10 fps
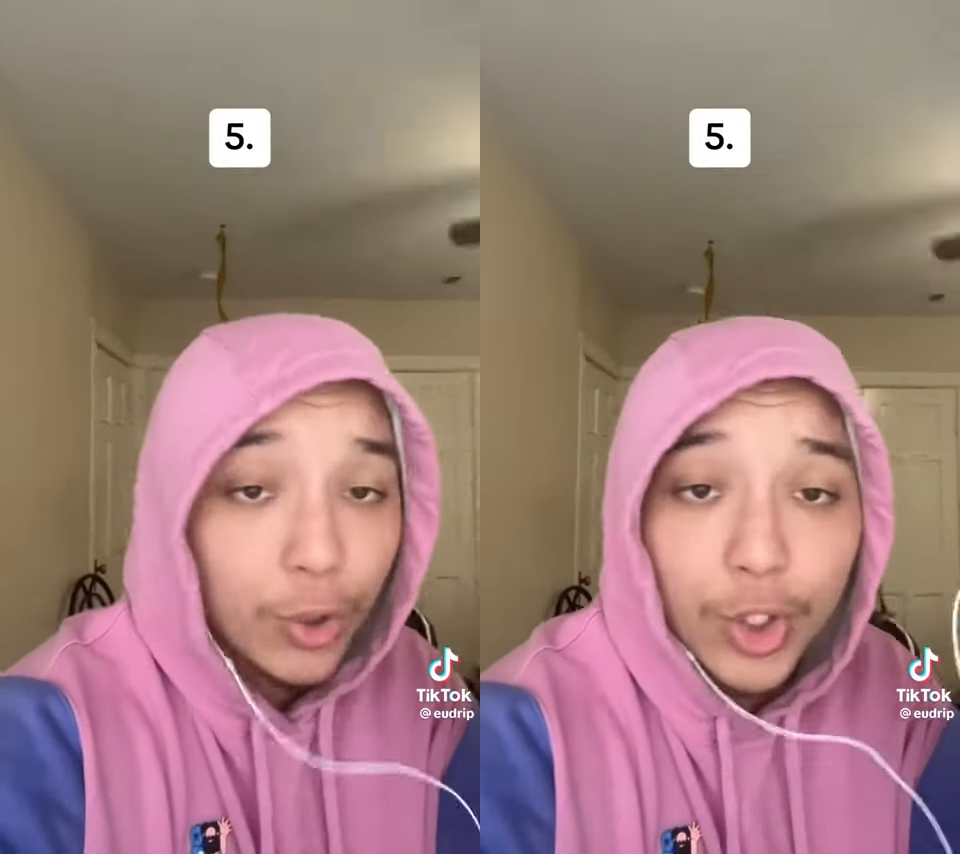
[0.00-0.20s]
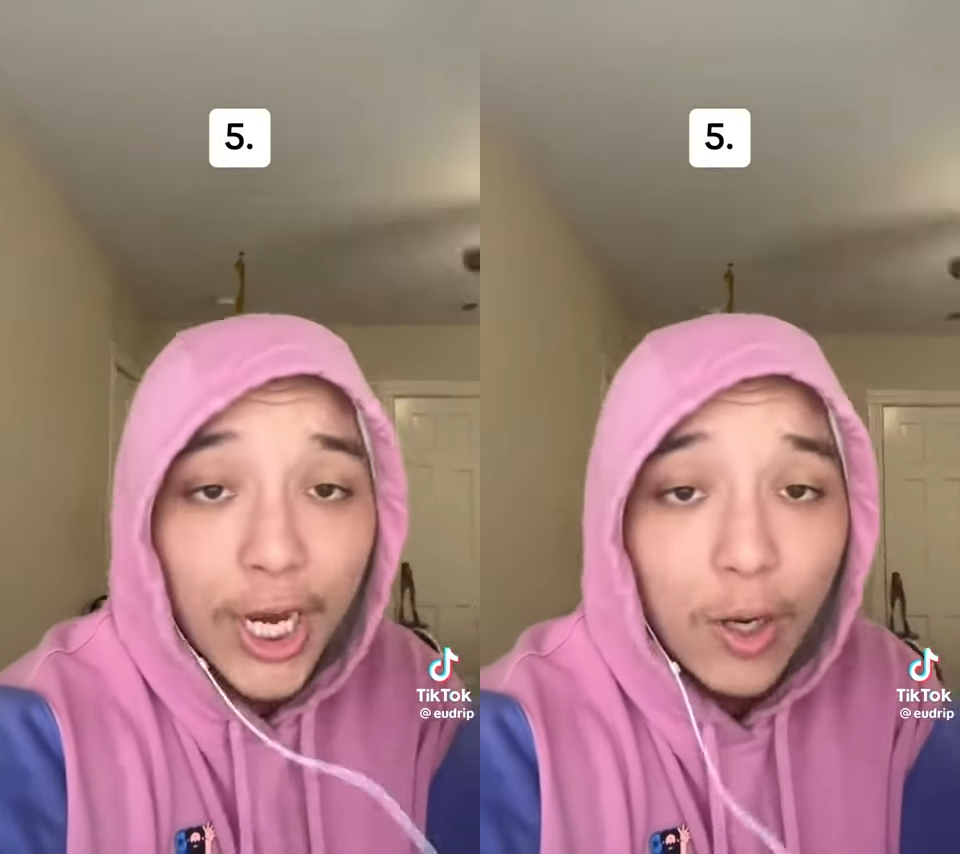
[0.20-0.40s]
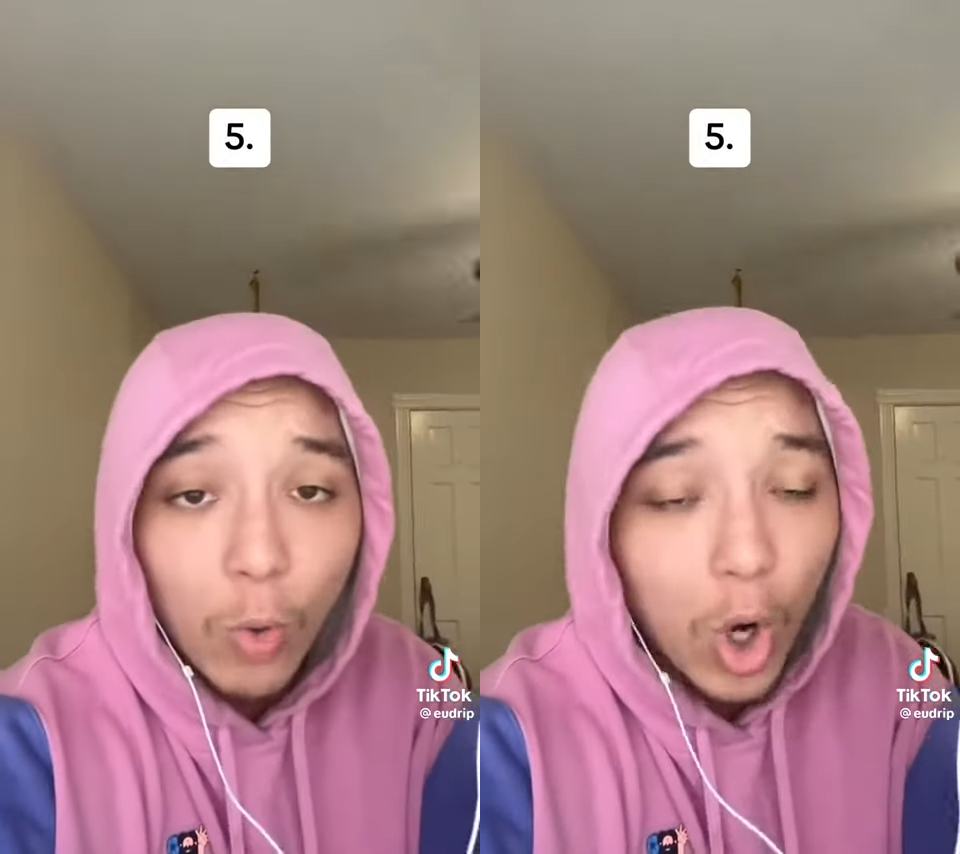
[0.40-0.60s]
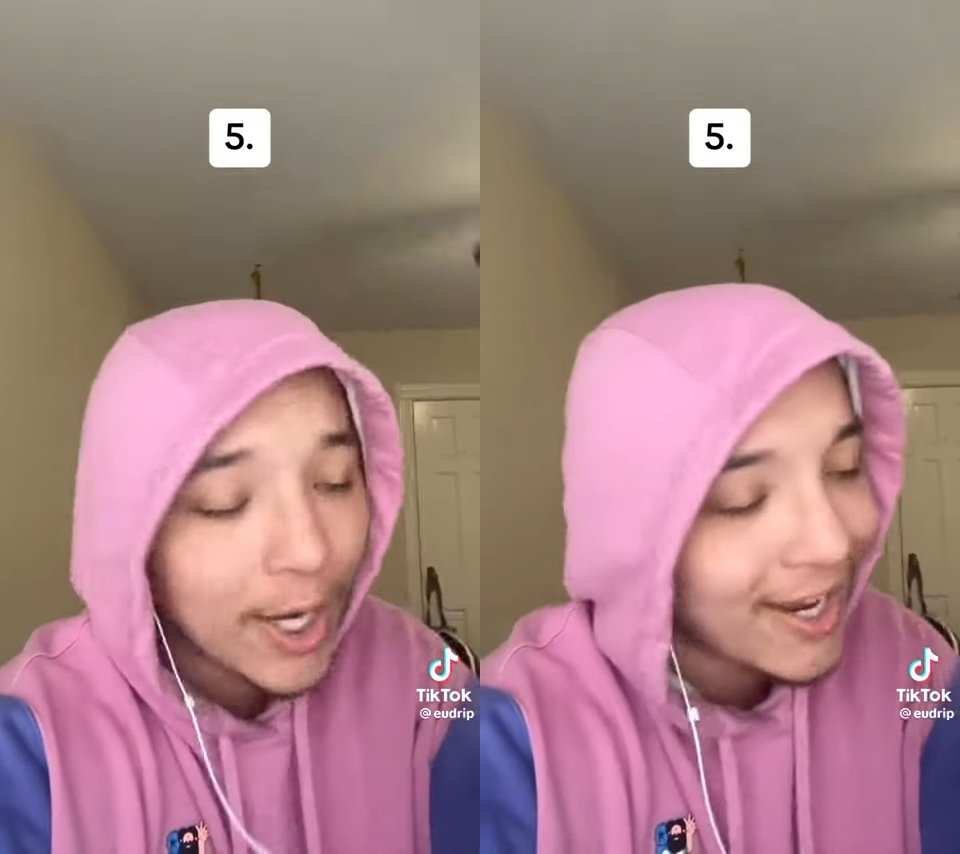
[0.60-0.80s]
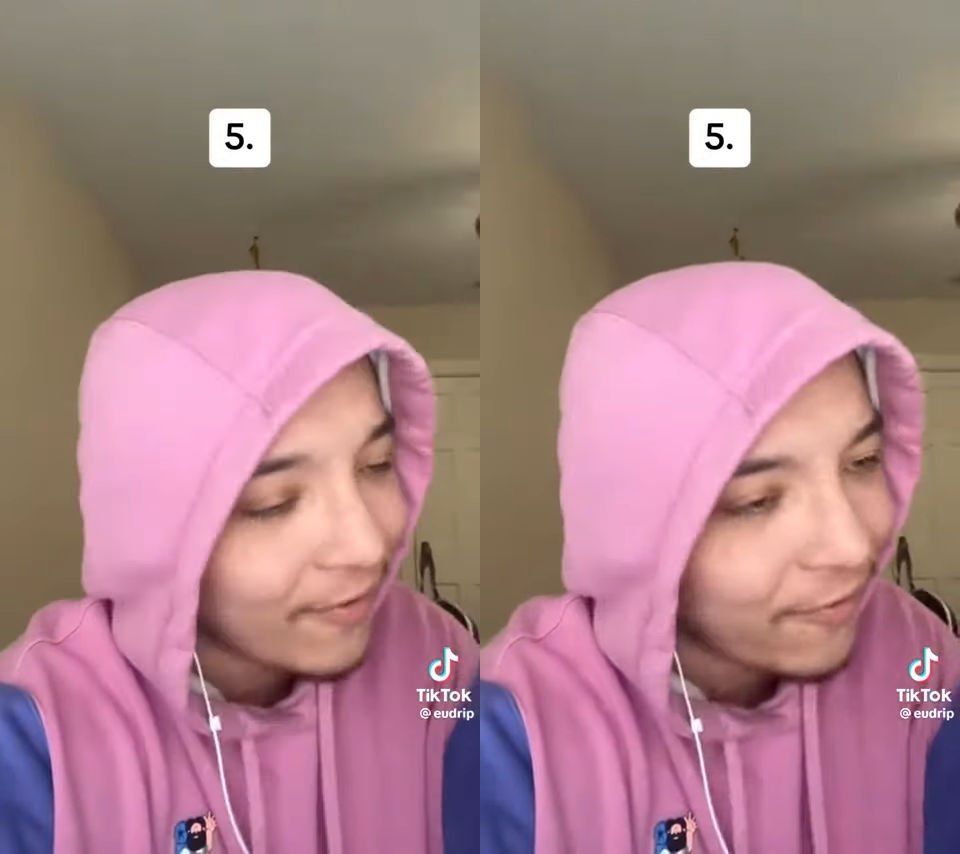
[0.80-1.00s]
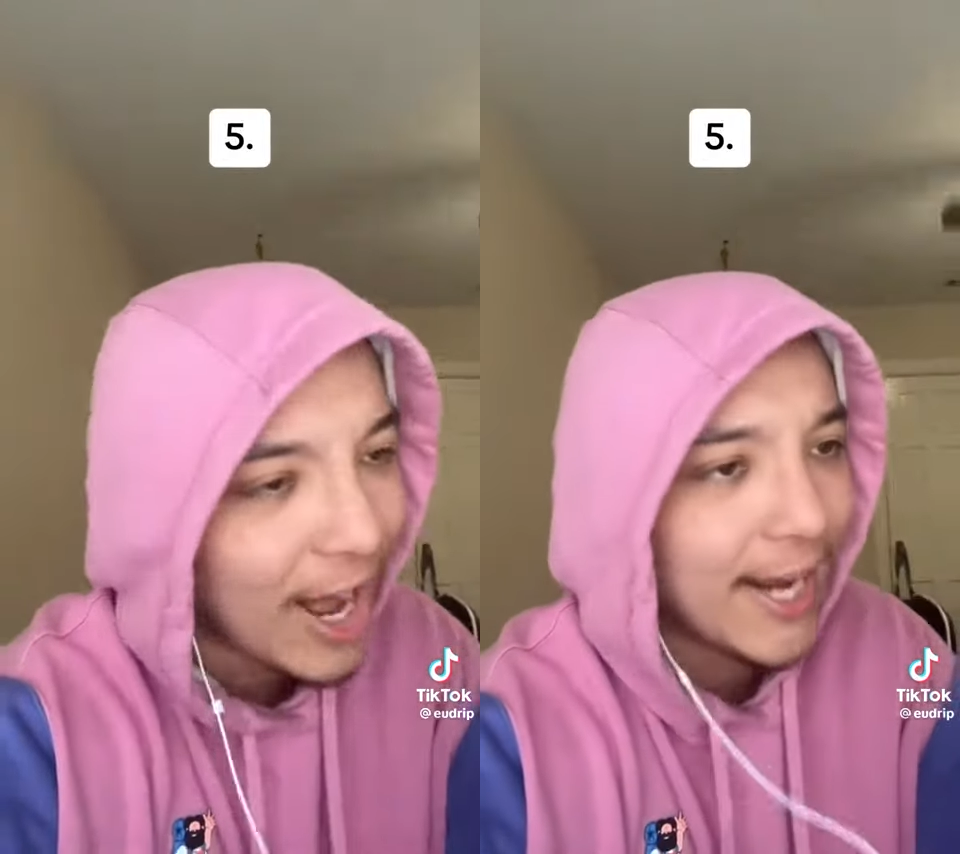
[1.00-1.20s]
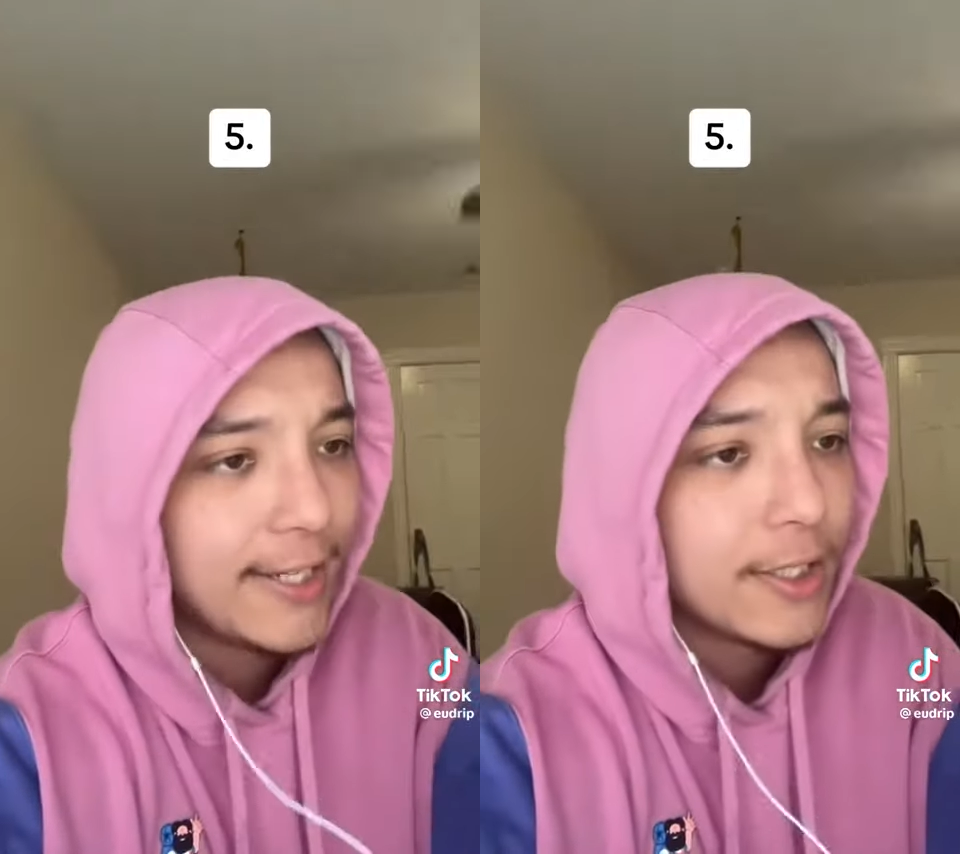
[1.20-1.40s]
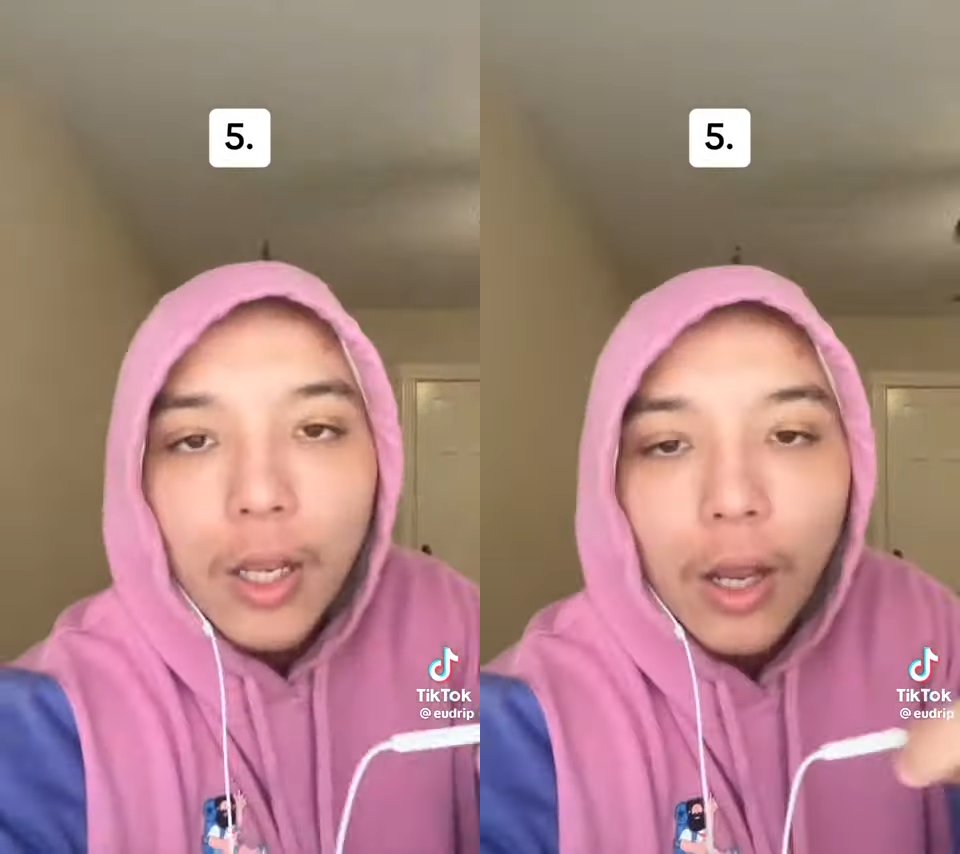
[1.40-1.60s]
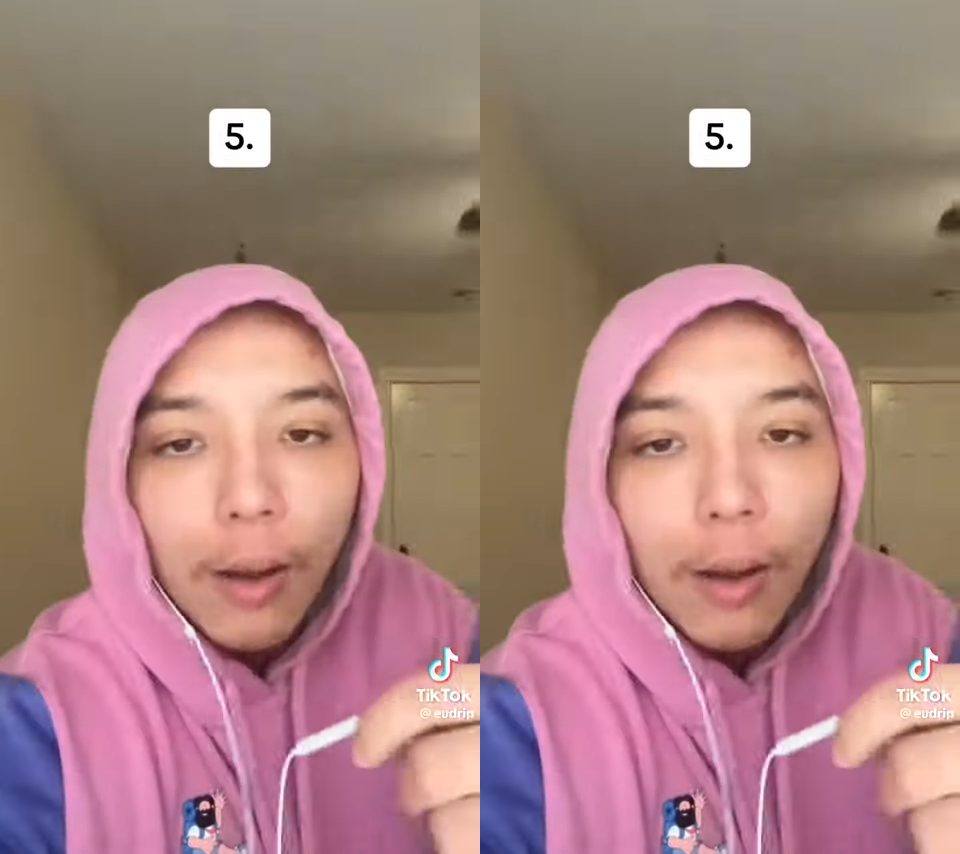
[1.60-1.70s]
you jaywalking, fined.